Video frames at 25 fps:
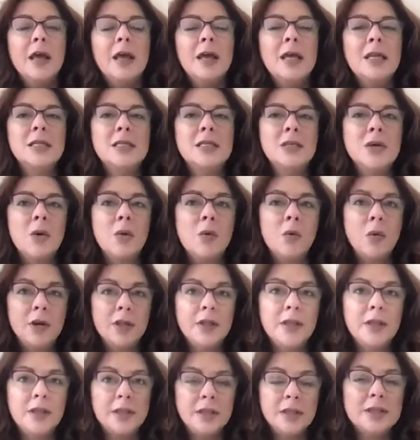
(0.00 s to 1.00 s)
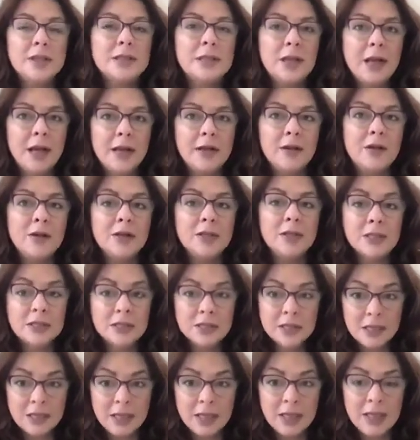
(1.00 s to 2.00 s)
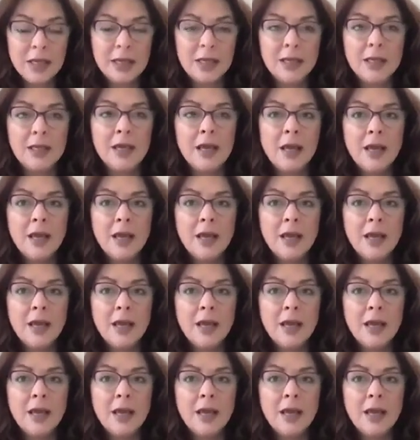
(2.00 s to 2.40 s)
And so one of the things that I noticed as a kid